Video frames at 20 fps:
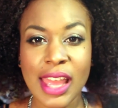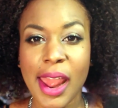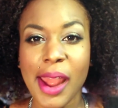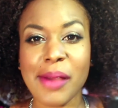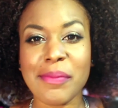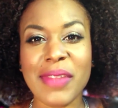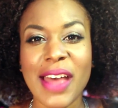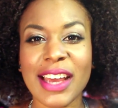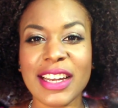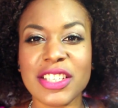
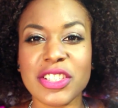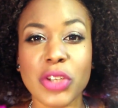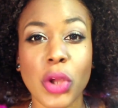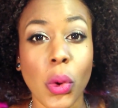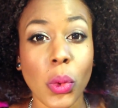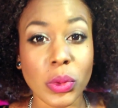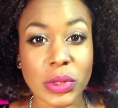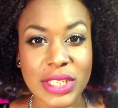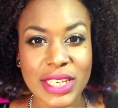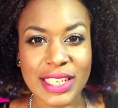I'm not as
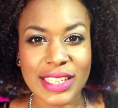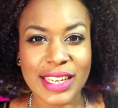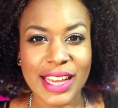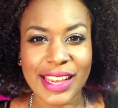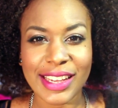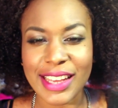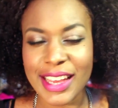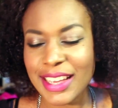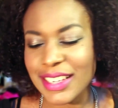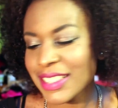golden,
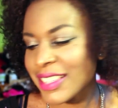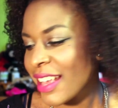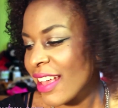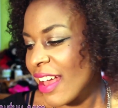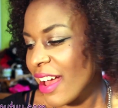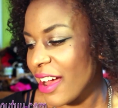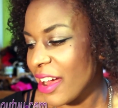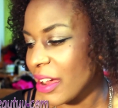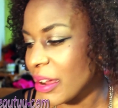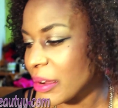I guess.
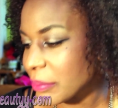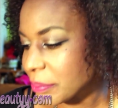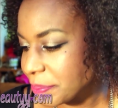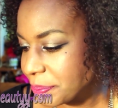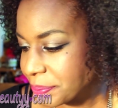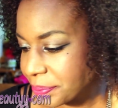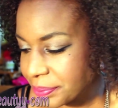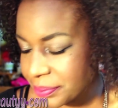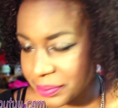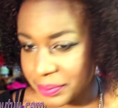
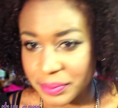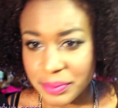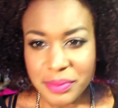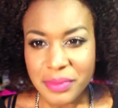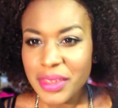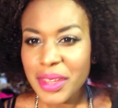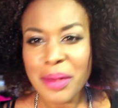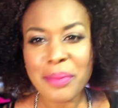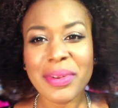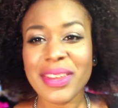Um,
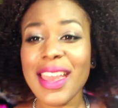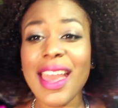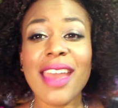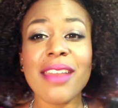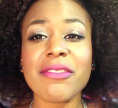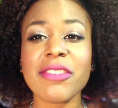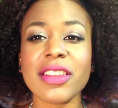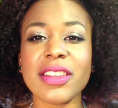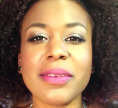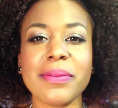but yeah,
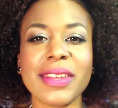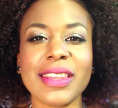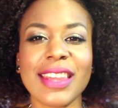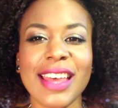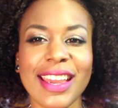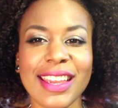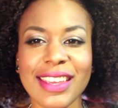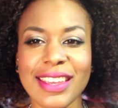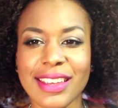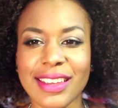I've really been
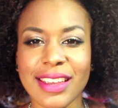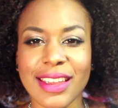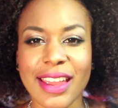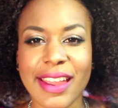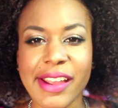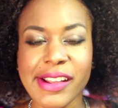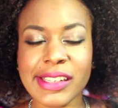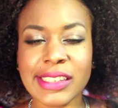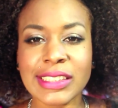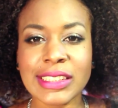liking
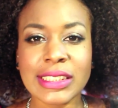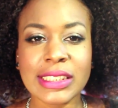it.